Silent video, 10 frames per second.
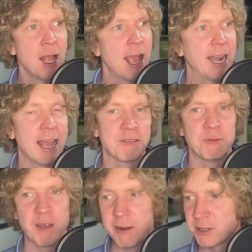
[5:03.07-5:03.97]
and having
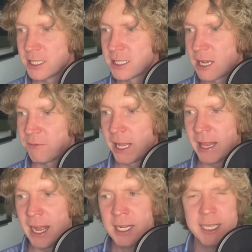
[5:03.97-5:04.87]
favourites and stuff like
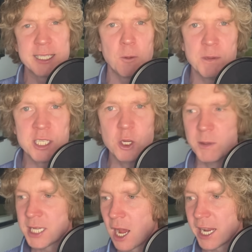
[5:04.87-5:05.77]
that. So
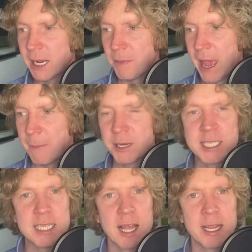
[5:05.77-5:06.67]
Bissouma's hugging him there because
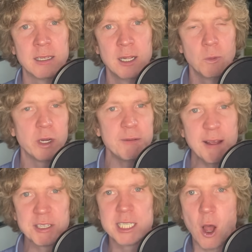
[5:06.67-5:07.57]
he's like, well, you've
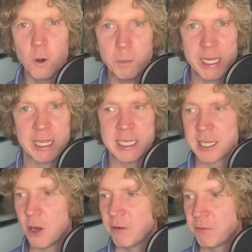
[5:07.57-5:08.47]
never told me that it's
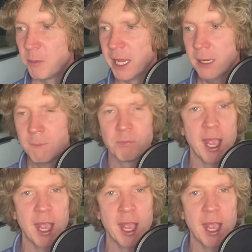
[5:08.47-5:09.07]
over for me.